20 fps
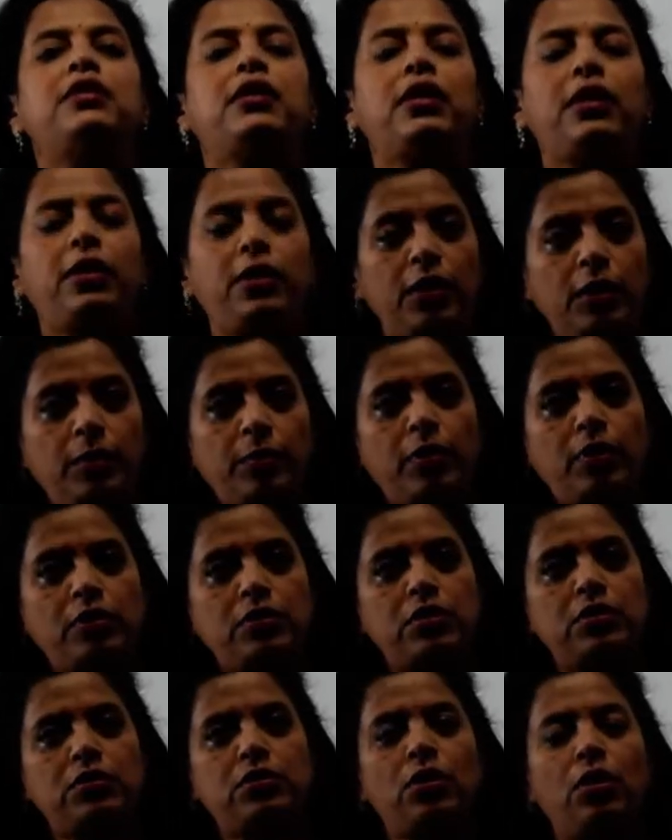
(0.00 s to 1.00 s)
secreting
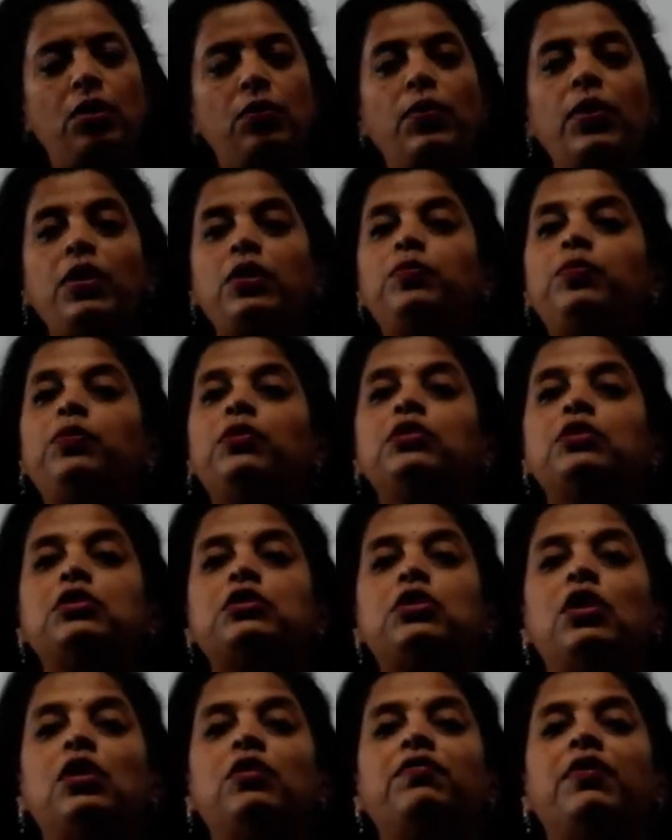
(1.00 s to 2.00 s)
progesterone. What is
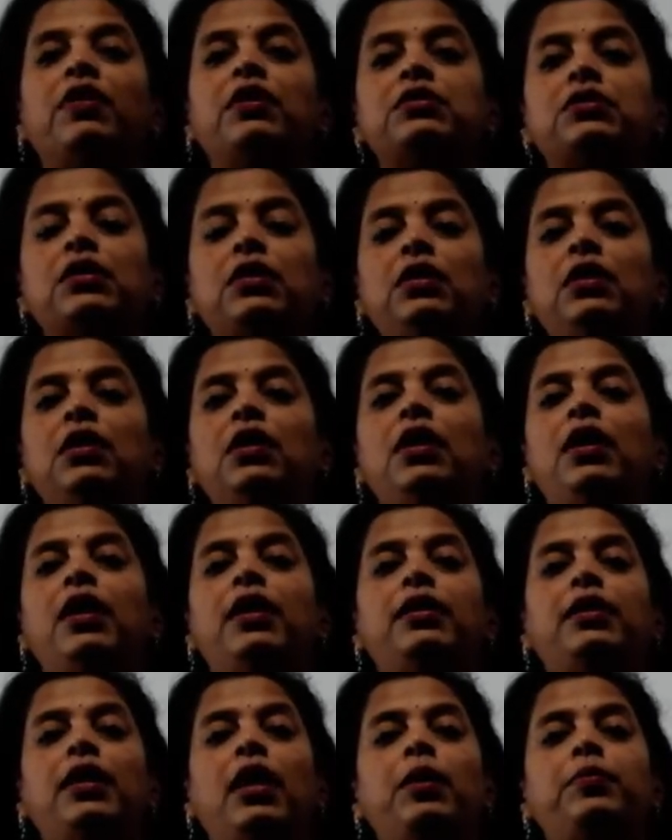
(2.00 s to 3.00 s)
progesterone function?
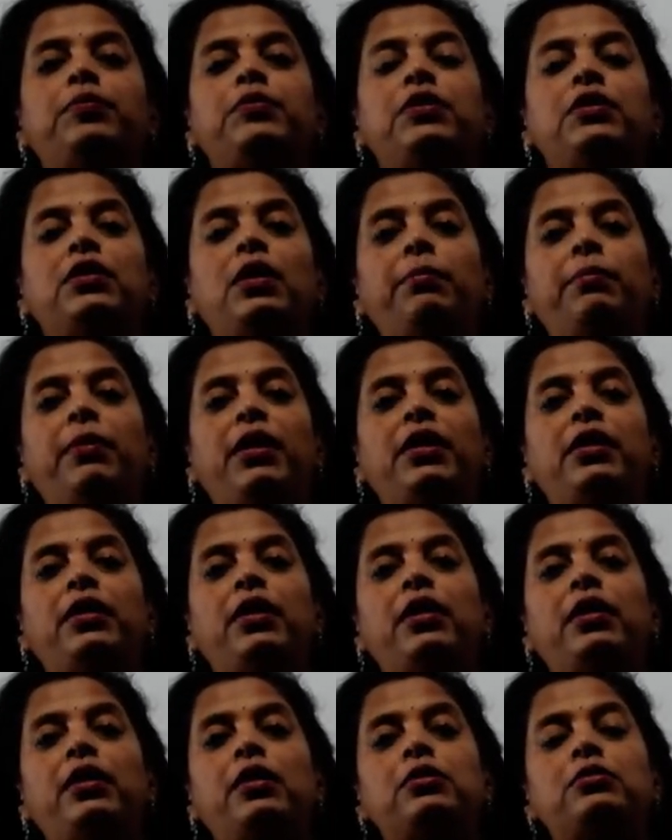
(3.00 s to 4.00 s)
It helps in the
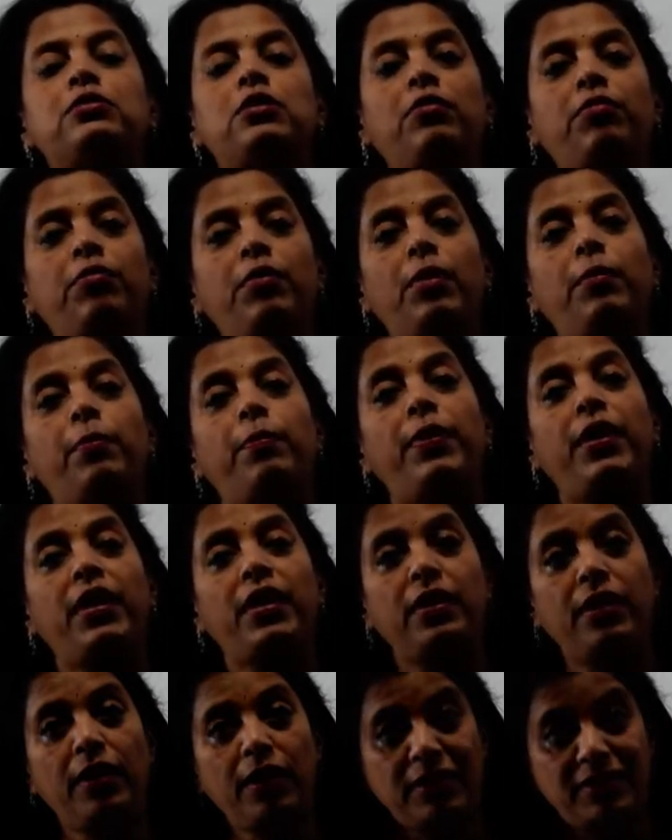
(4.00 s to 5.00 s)
maintenance of
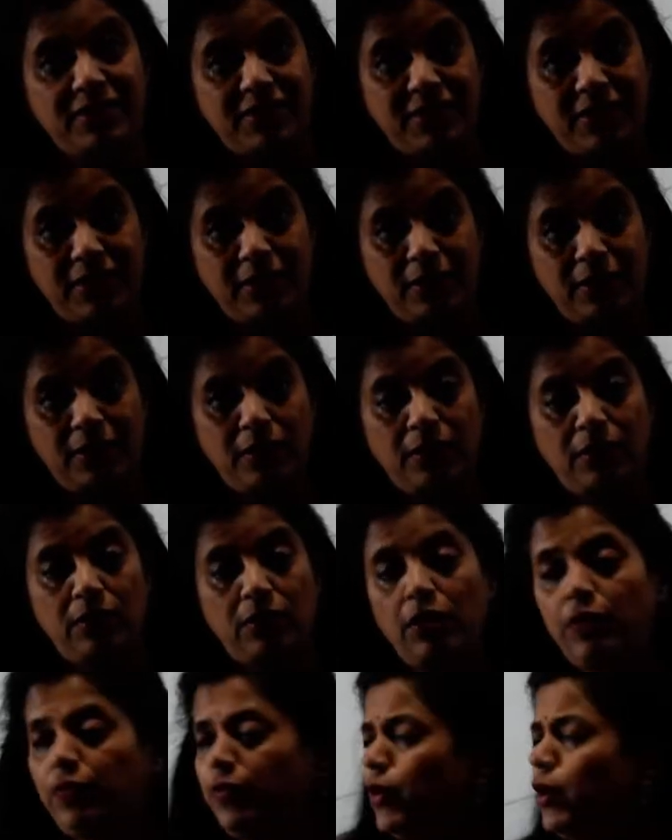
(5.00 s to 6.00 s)
pregnancy.
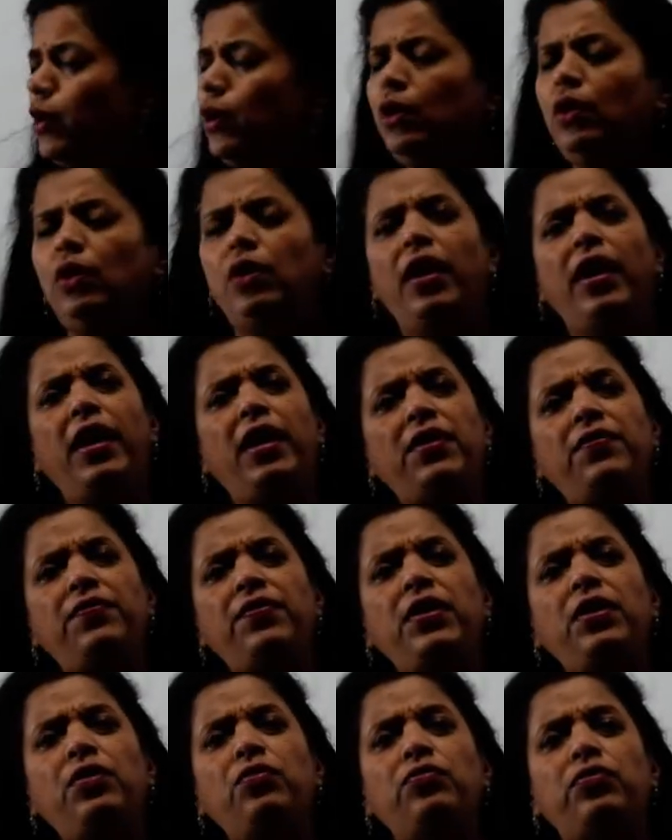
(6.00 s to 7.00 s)
Therefore,
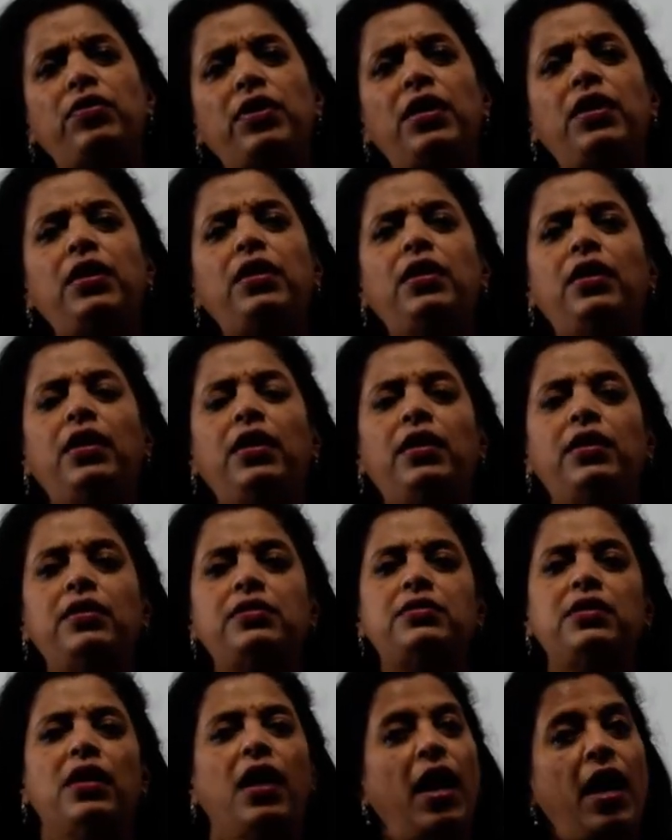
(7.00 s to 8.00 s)
every word
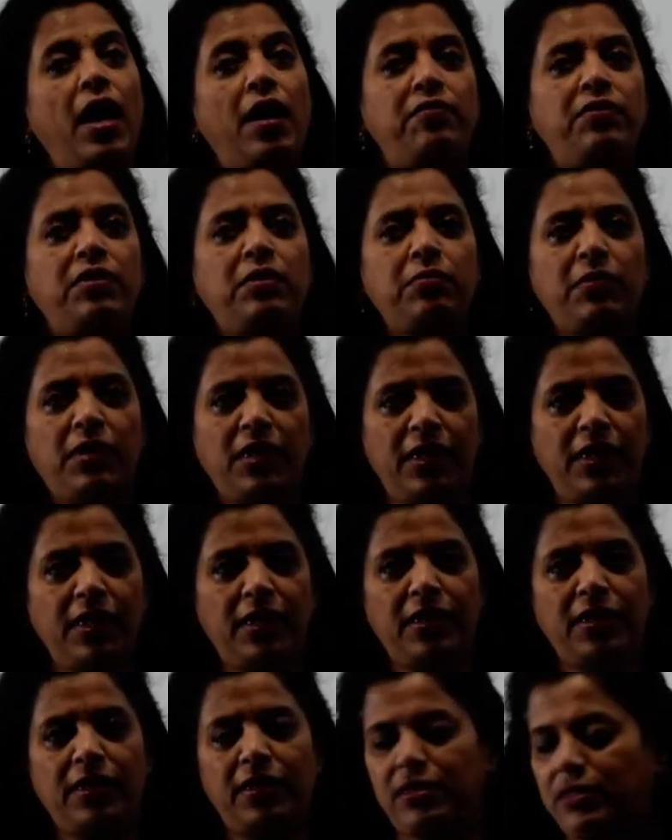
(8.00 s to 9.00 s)
is having meaning
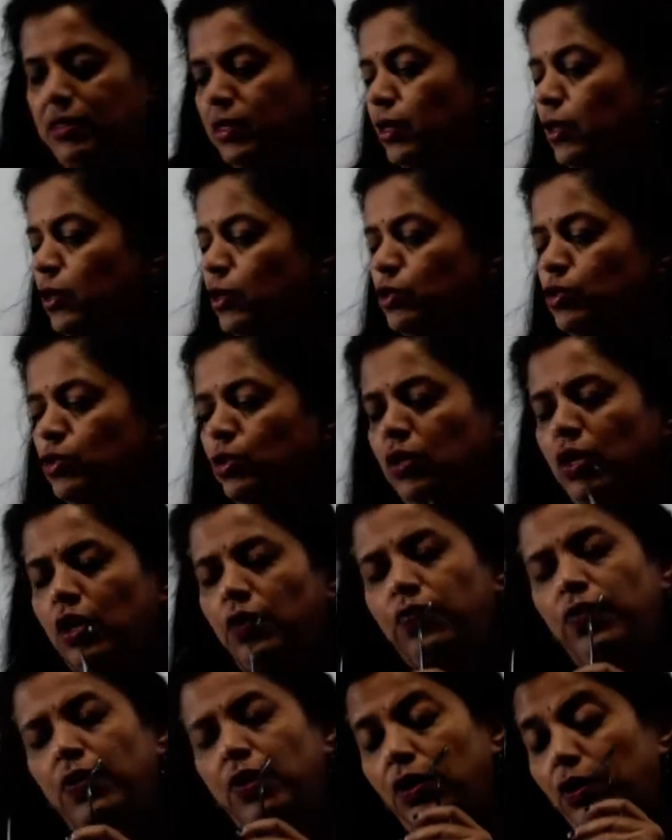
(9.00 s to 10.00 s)
in this. So
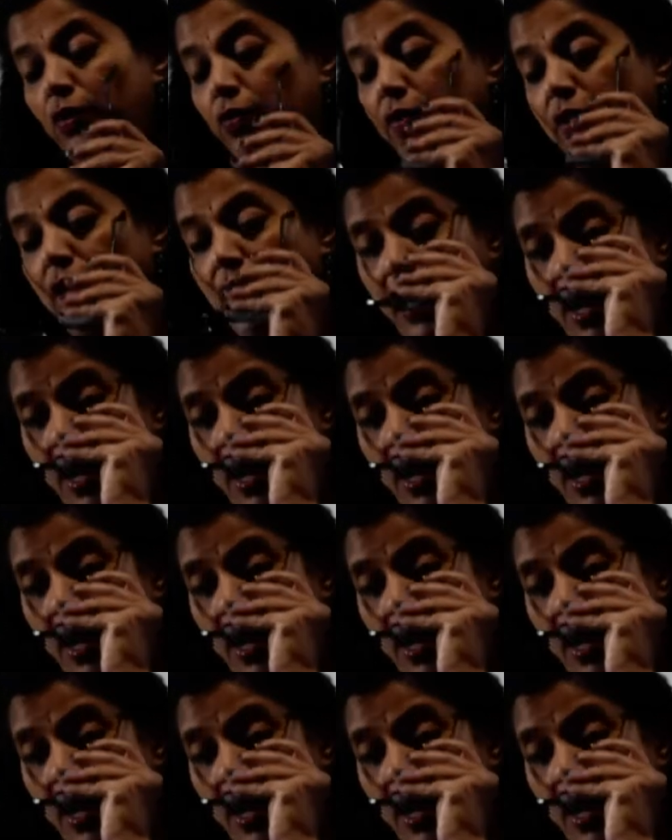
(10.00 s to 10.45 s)
therefore, you will